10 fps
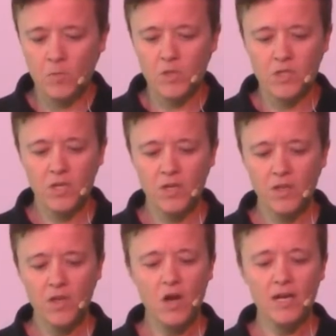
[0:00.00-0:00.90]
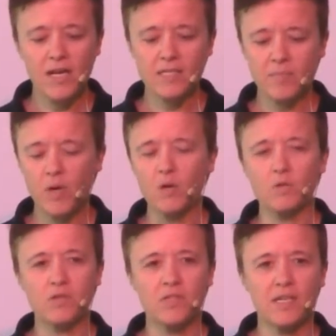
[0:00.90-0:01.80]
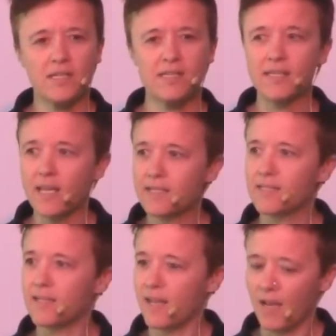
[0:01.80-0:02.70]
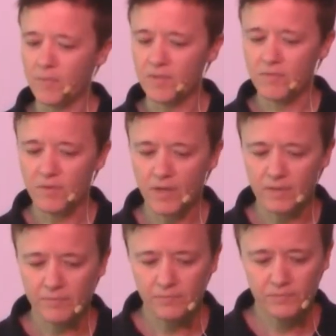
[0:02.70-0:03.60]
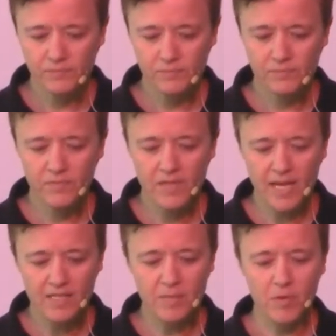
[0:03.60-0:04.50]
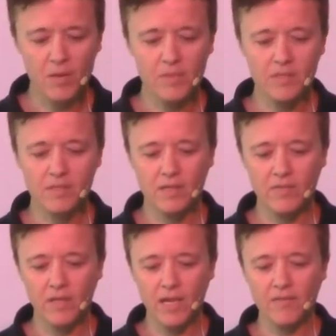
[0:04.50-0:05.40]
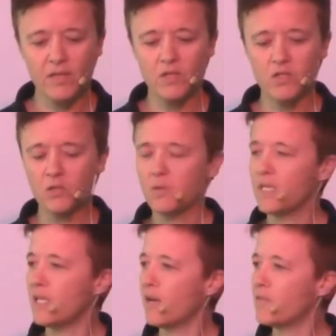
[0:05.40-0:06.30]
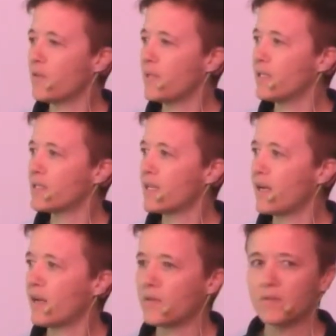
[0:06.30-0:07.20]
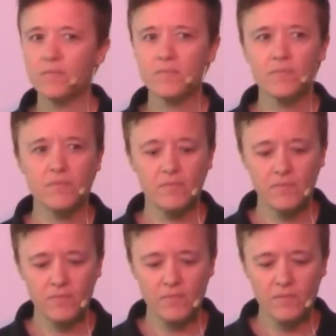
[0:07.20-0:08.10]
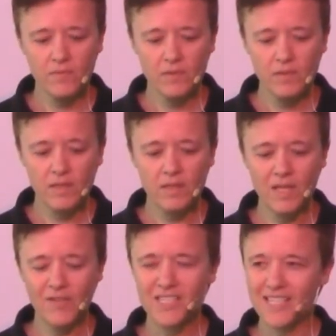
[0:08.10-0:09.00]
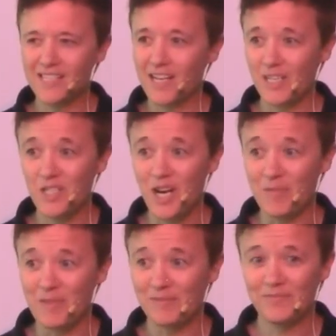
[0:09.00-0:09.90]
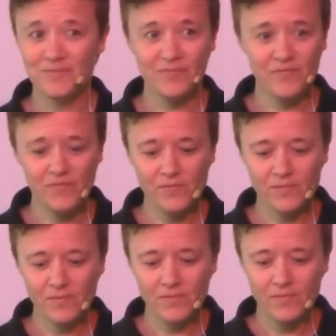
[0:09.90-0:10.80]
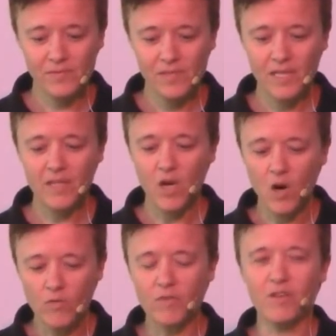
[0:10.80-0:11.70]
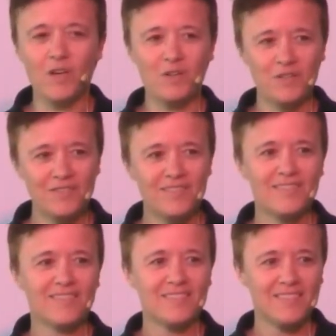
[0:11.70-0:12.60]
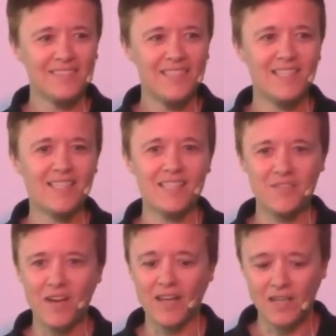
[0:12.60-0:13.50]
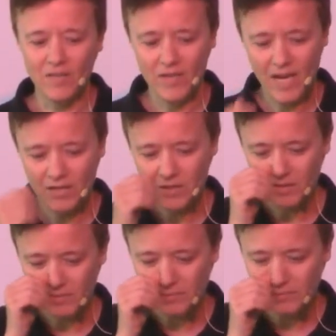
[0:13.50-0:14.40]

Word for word: which thought has imposed, and sets the captive free. That is the promise of a life that is truly loved from the inside out. Love is an inside job, and the overflow is this divine love in action.